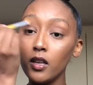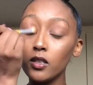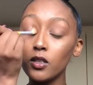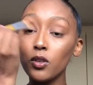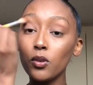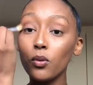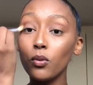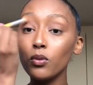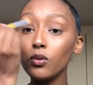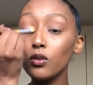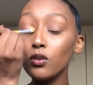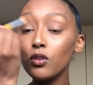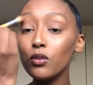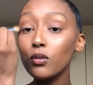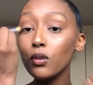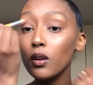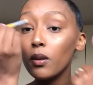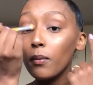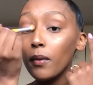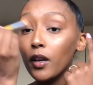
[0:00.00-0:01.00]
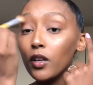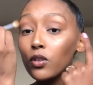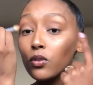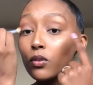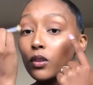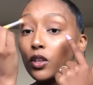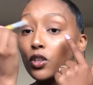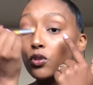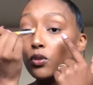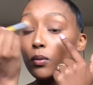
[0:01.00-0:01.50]
So you also just want to make sure
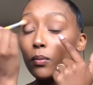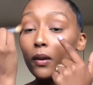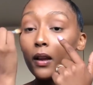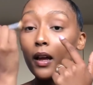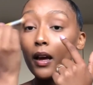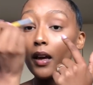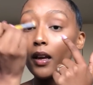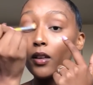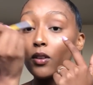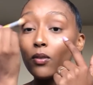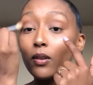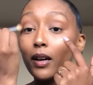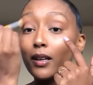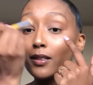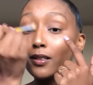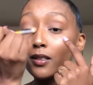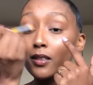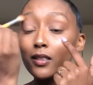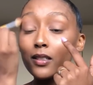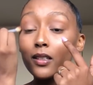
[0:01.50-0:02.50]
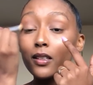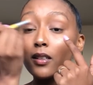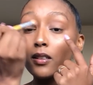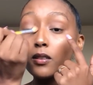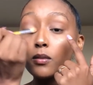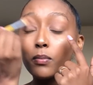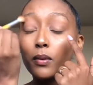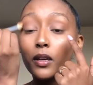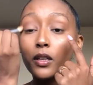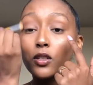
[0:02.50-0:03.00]
that you apply, you guys did see
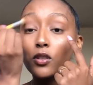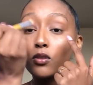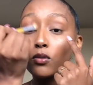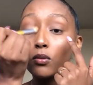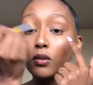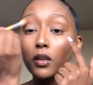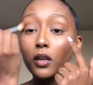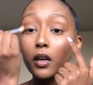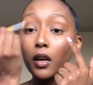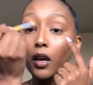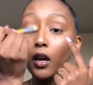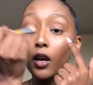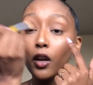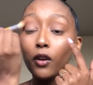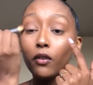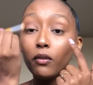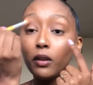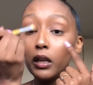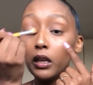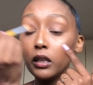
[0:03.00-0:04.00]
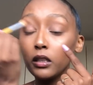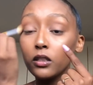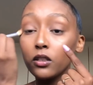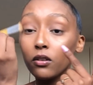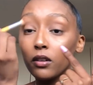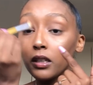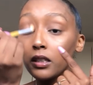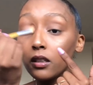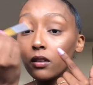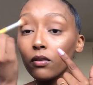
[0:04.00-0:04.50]
this, but I just want to
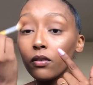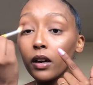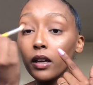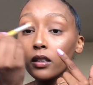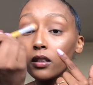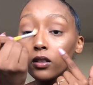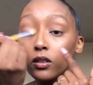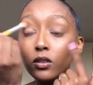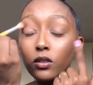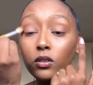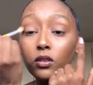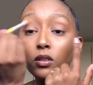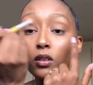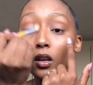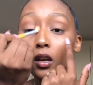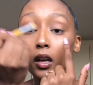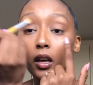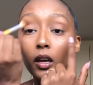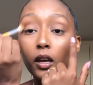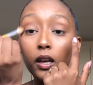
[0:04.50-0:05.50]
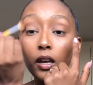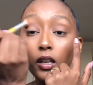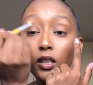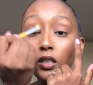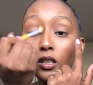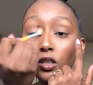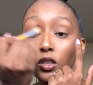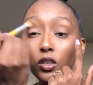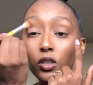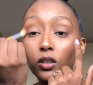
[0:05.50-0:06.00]
reiterate the fact that it's
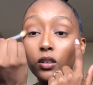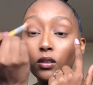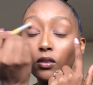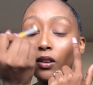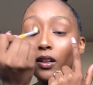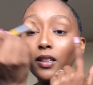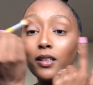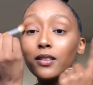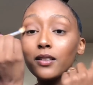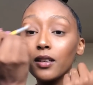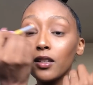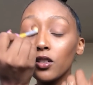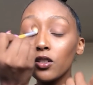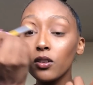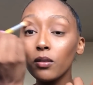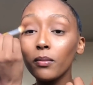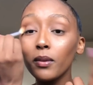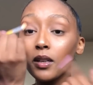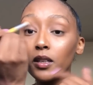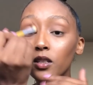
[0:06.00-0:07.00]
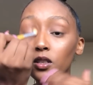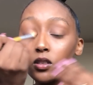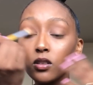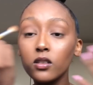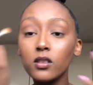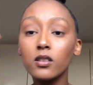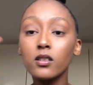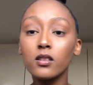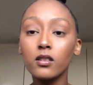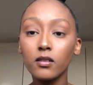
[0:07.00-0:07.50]
essential, not essential, but it
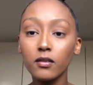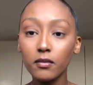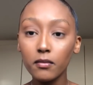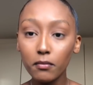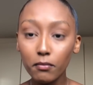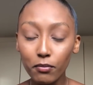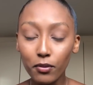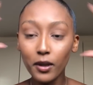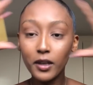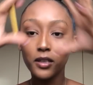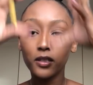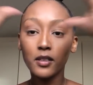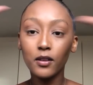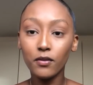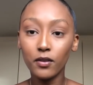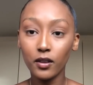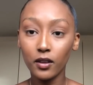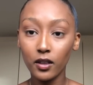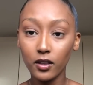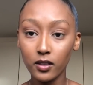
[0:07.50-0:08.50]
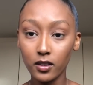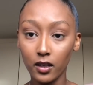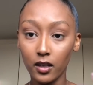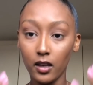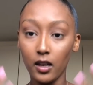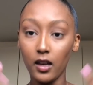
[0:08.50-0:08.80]
just brings everything